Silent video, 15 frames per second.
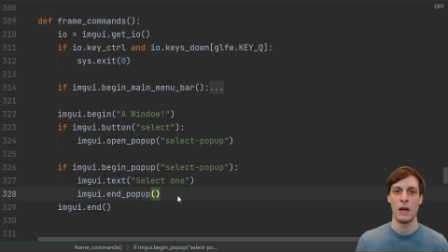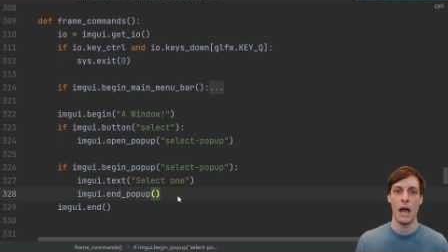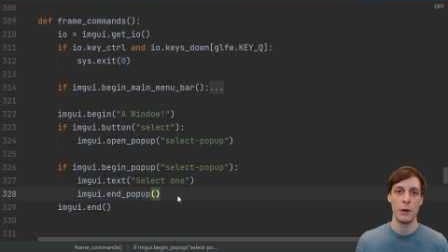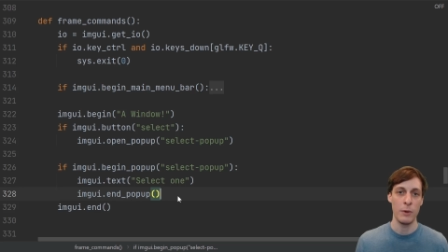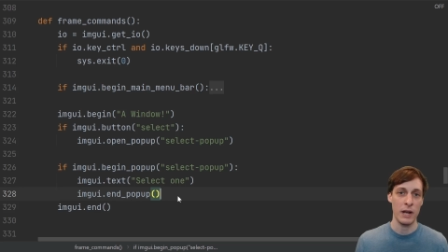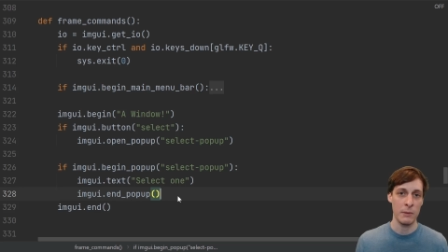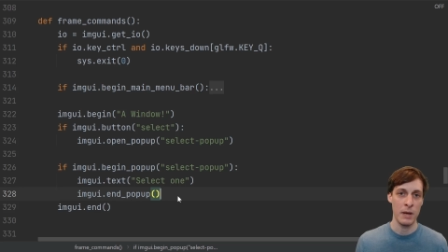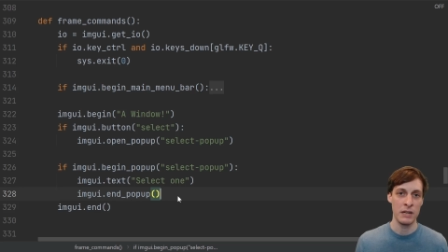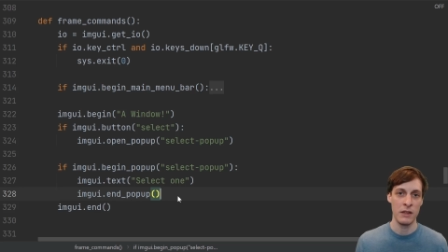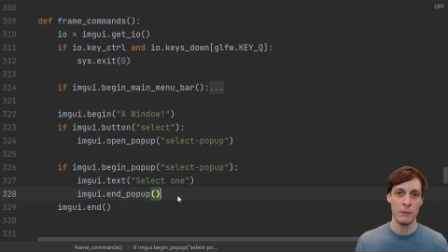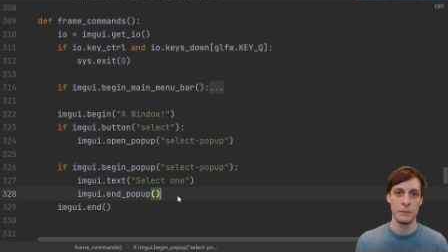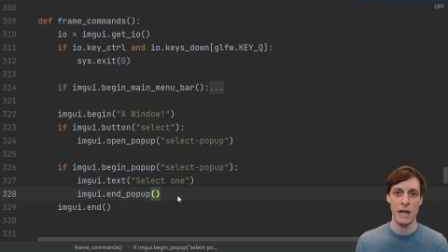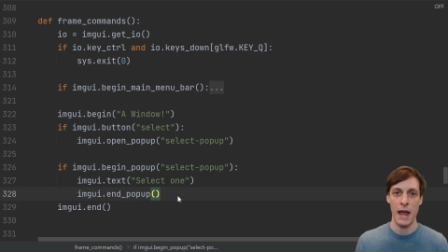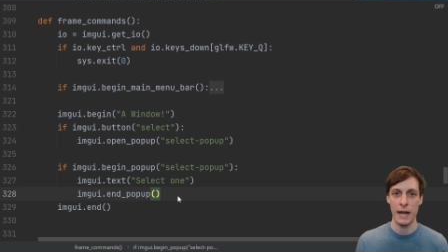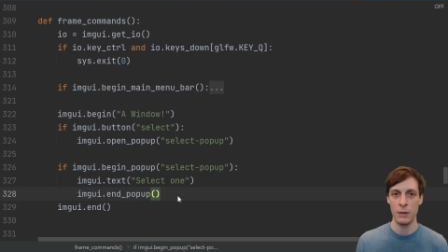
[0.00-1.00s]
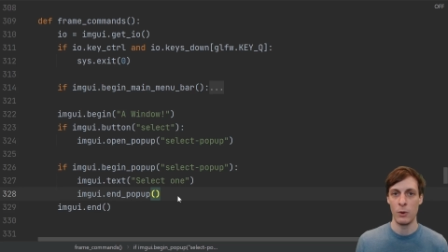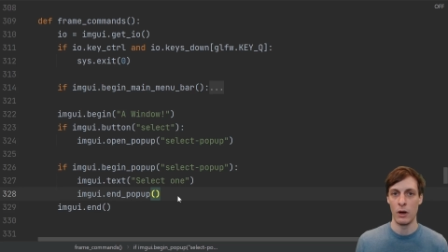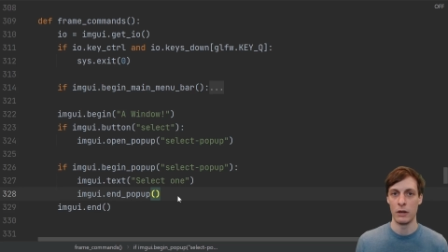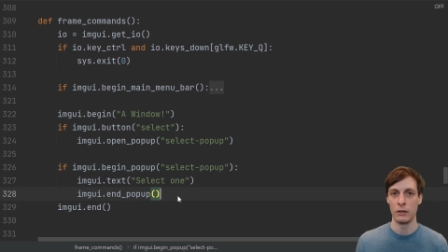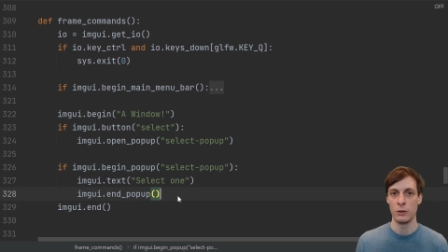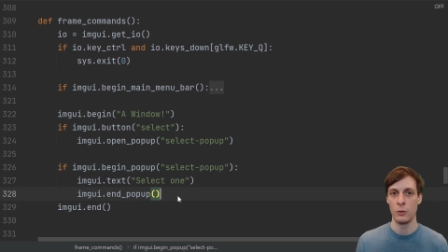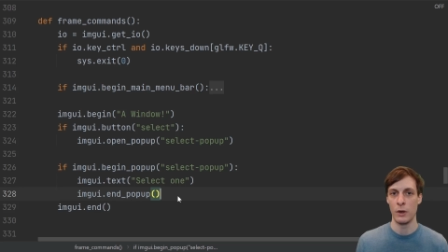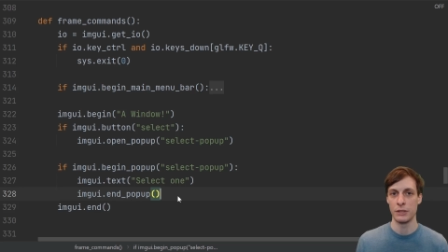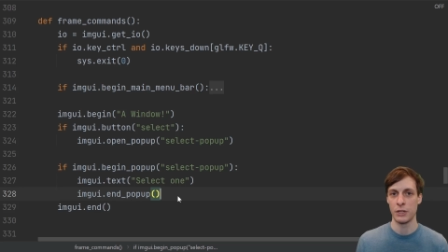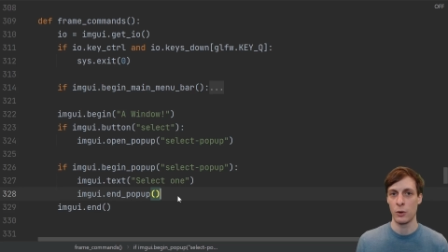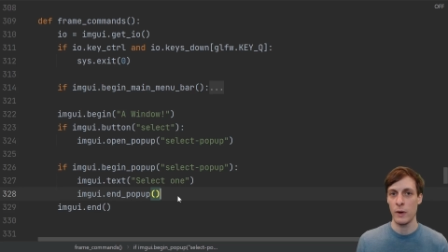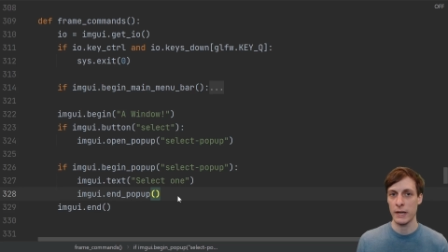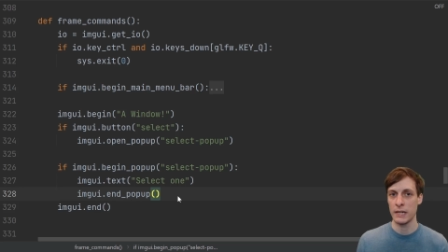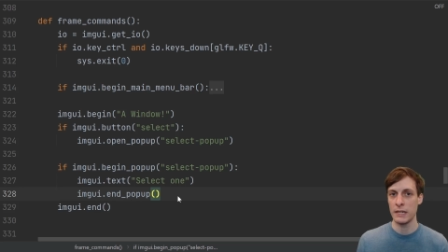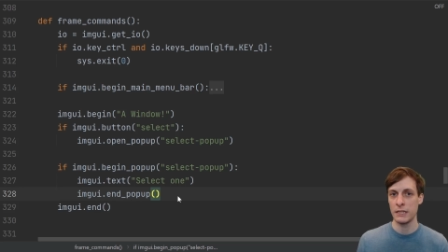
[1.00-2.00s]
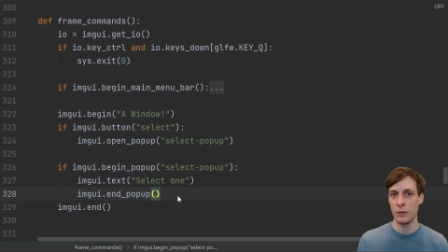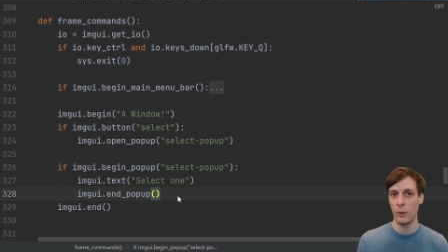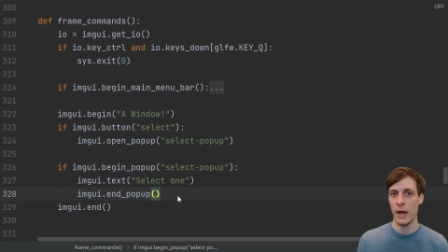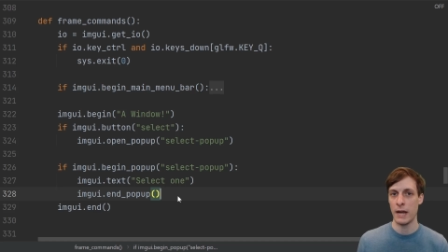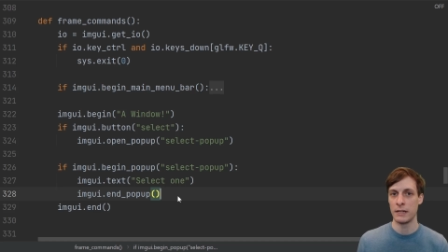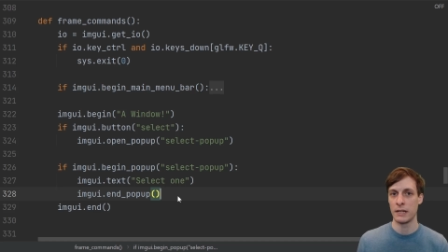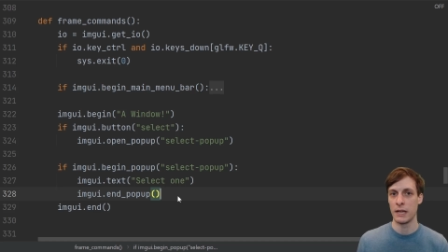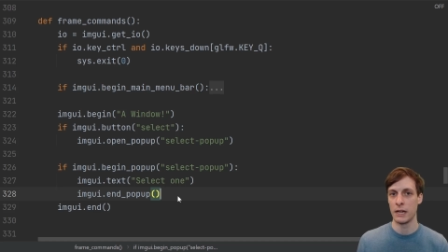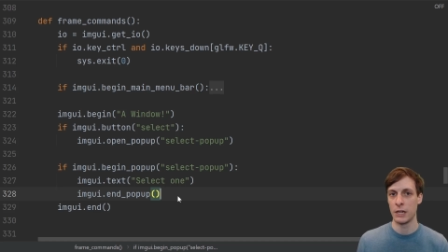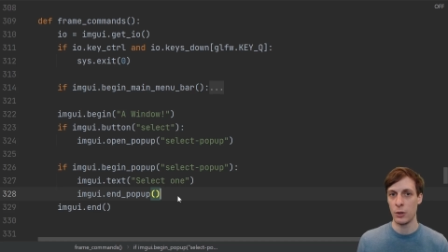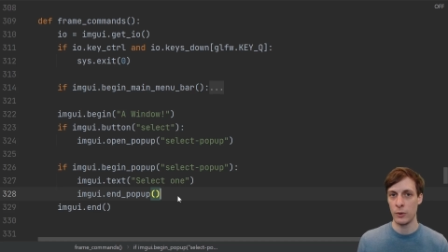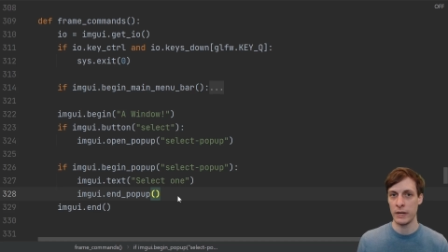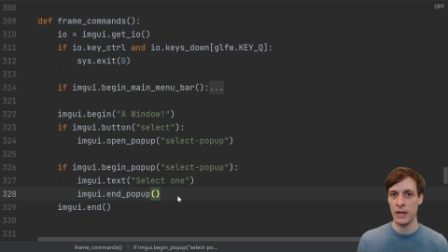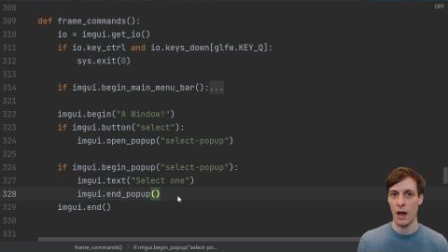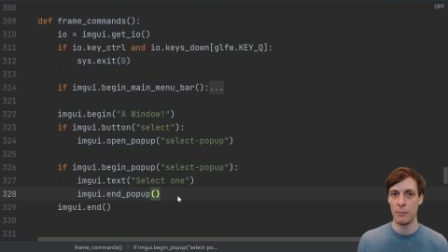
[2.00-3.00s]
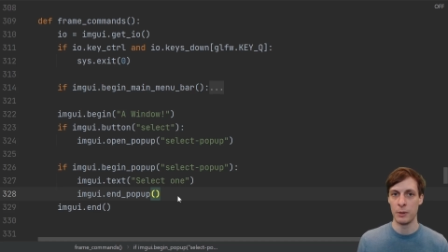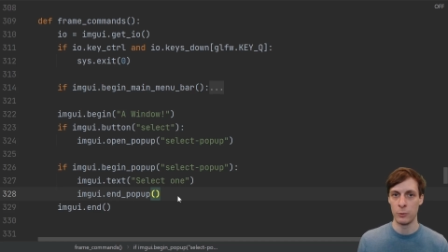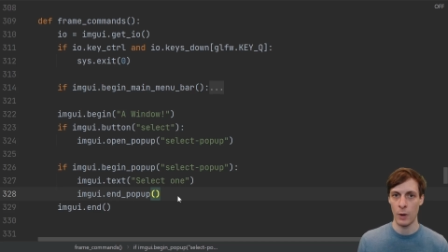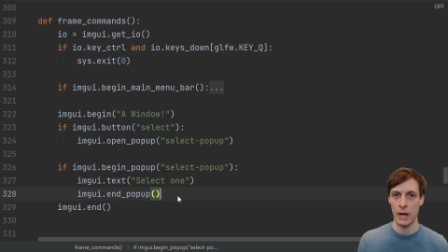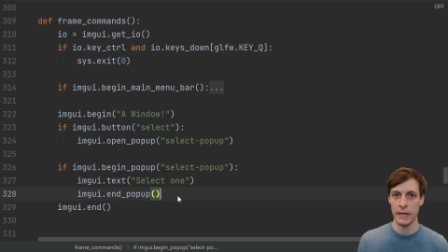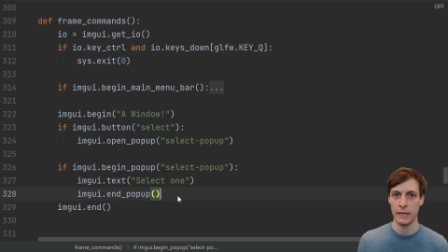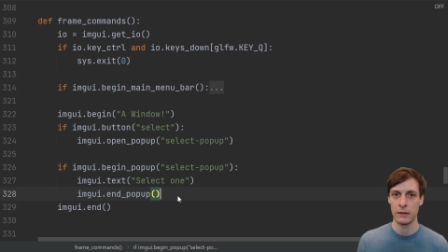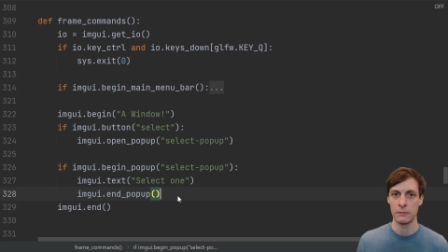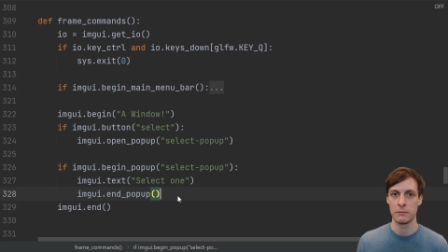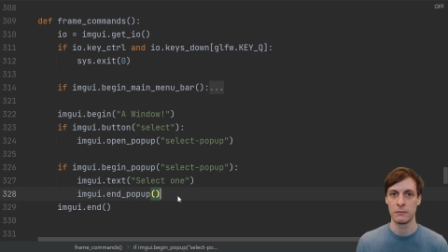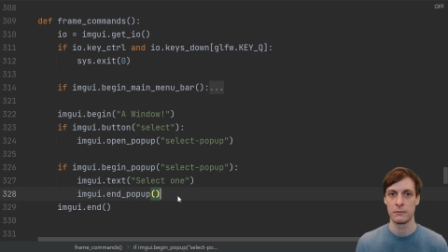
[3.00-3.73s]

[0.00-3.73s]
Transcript: I'd recommend them to anyone who wants a quick and easy way to get a GUI up and running.